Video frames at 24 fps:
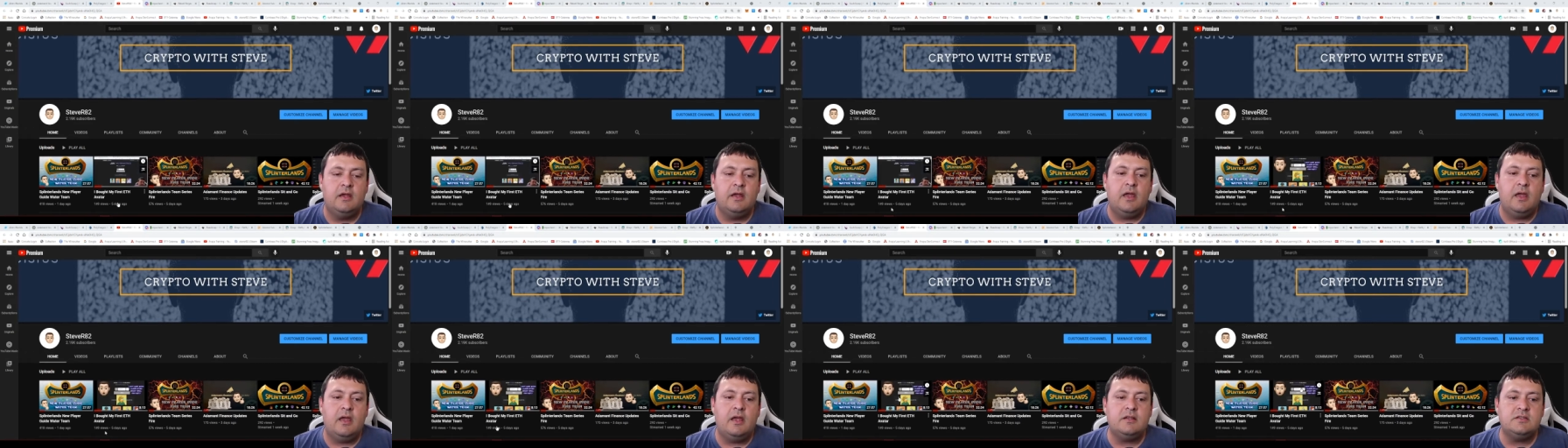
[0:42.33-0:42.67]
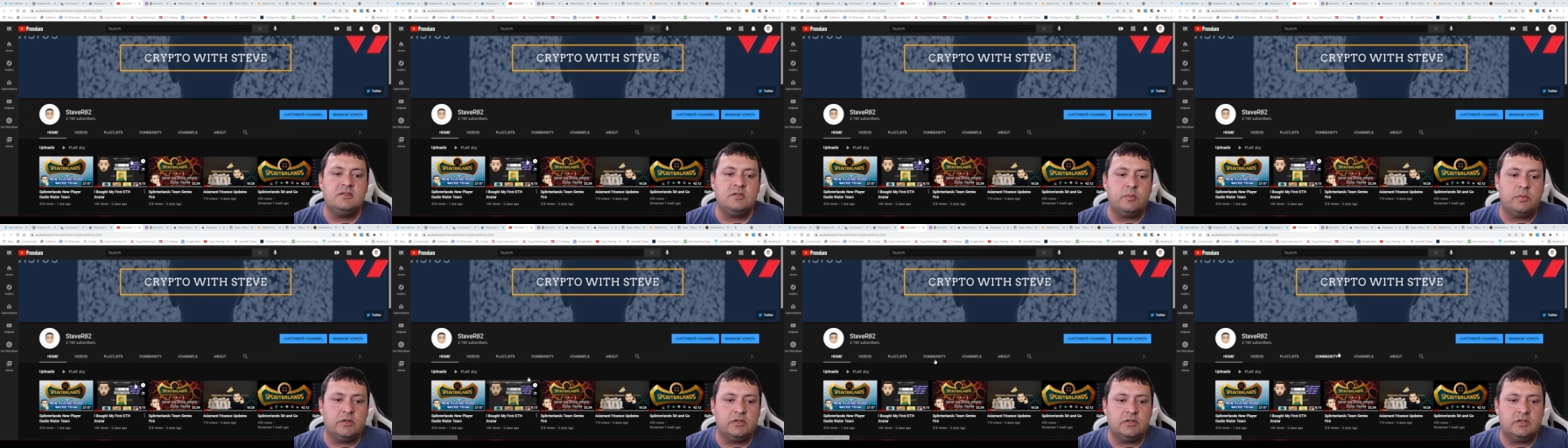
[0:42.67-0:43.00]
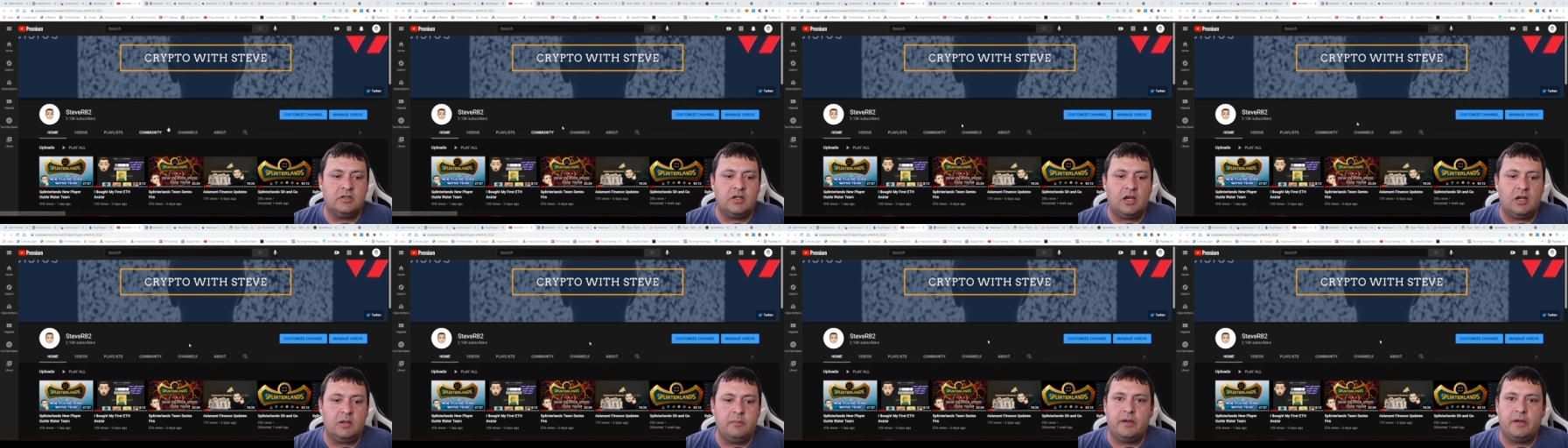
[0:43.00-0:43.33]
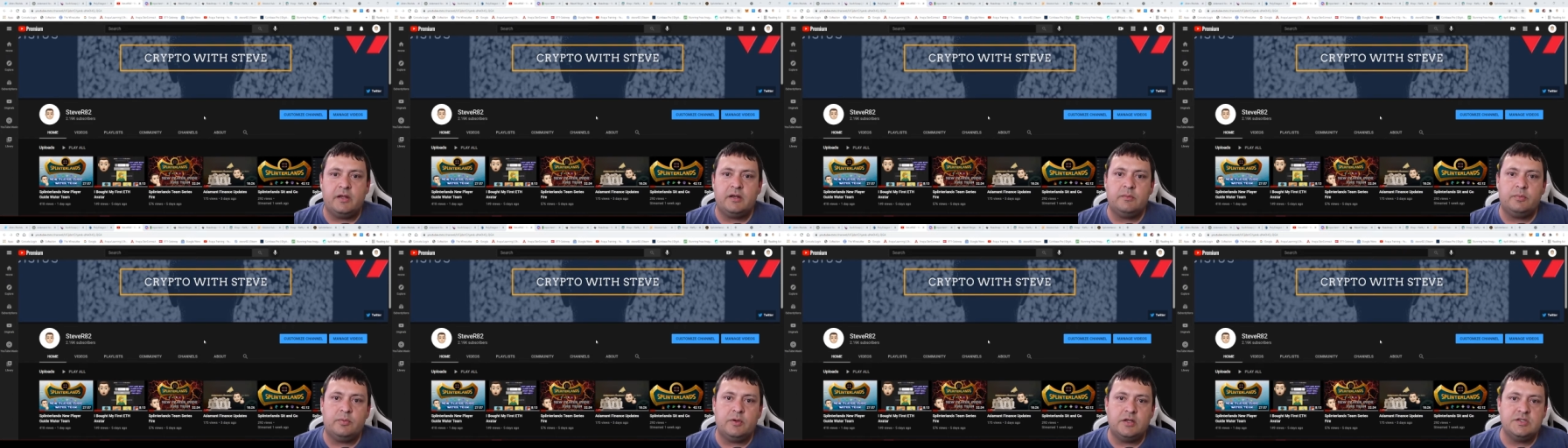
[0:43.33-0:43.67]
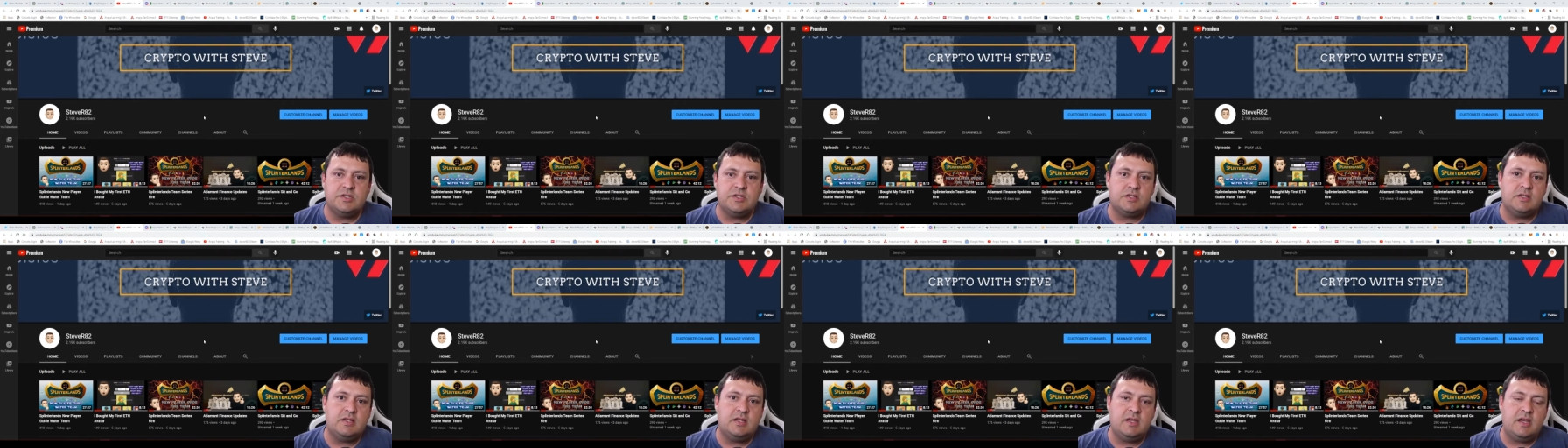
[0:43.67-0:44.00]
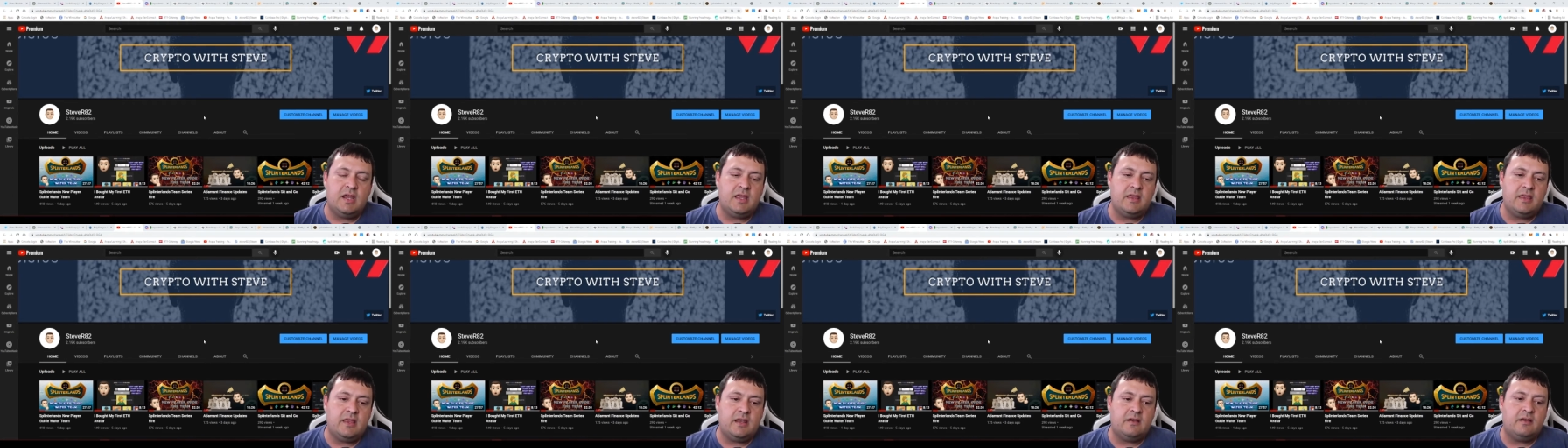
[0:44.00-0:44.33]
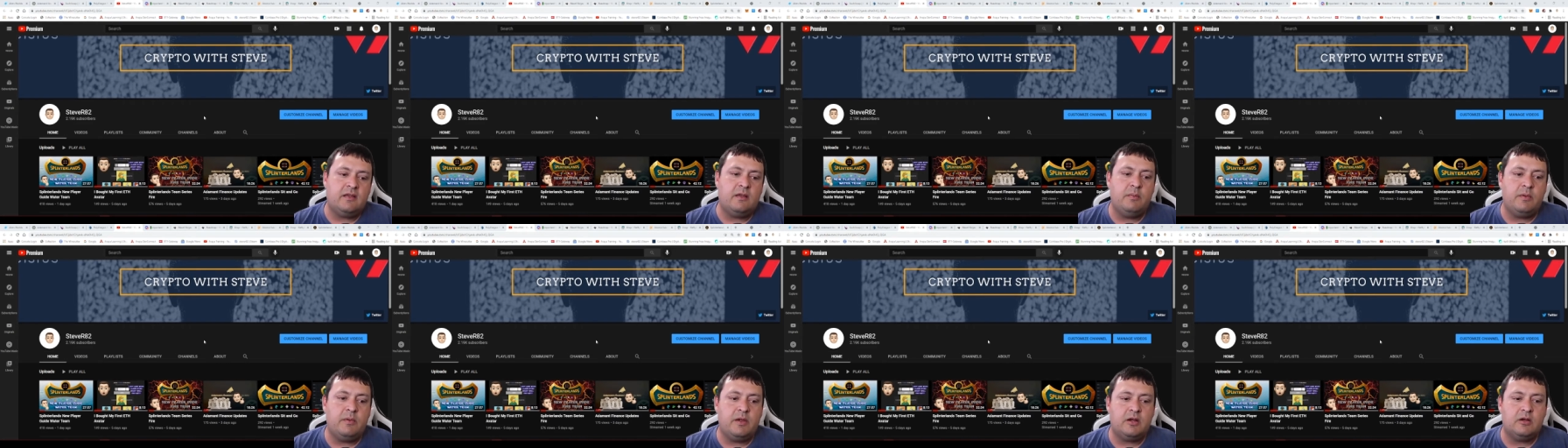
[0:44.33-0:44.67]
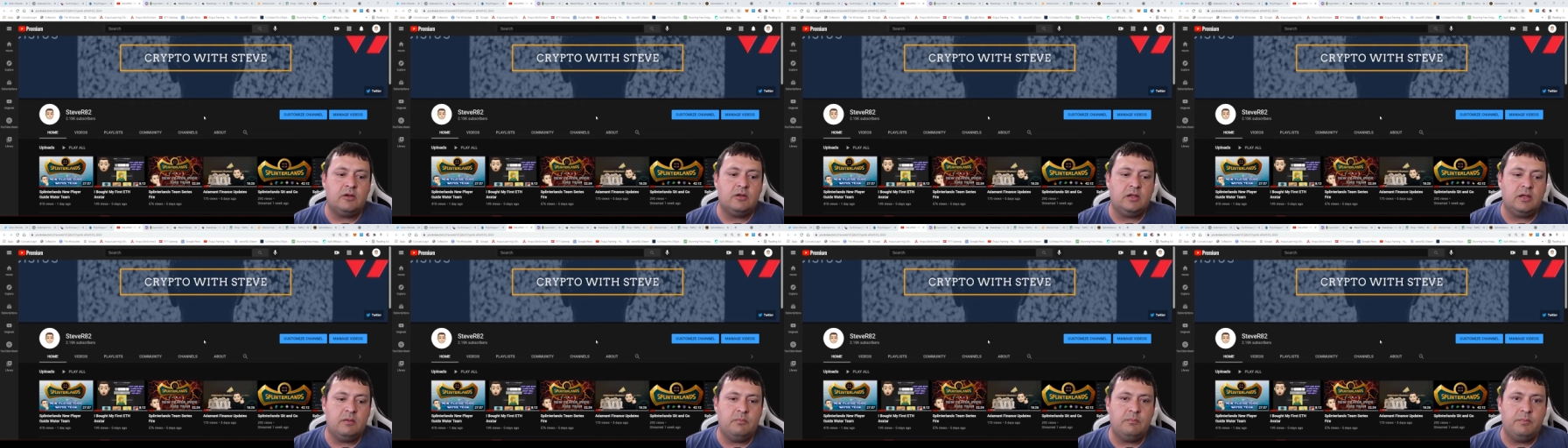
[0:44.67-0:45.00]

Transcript: and so we're going to talk about a project today that it compare